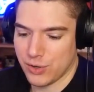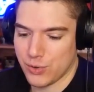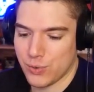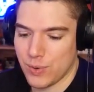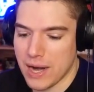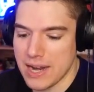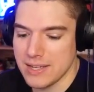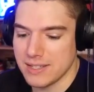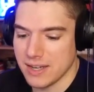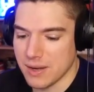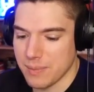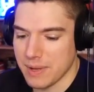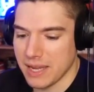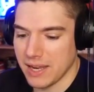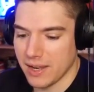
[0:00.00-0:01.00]
crazy to
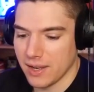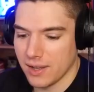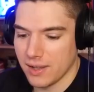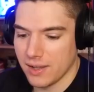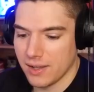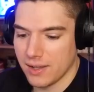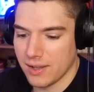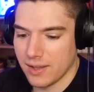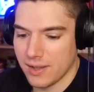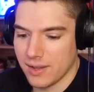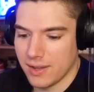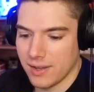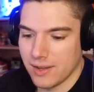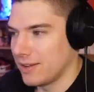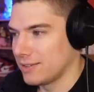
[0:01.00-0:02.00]
me
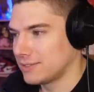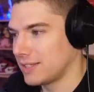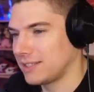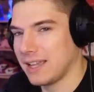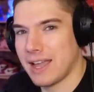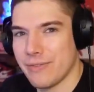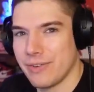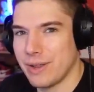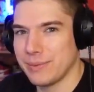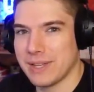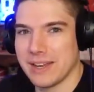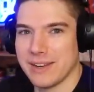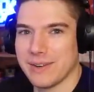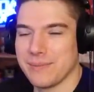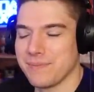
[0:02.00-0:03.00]
that they
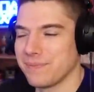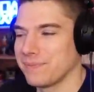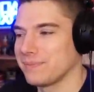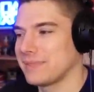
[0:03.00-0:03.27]
updated them.